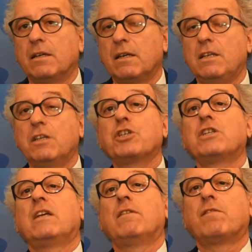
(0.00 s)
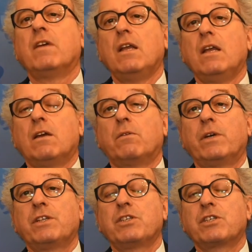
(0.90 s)
Initiative,
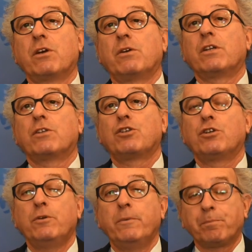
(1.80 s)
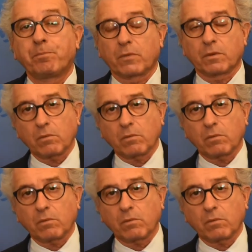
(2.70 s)
which is going to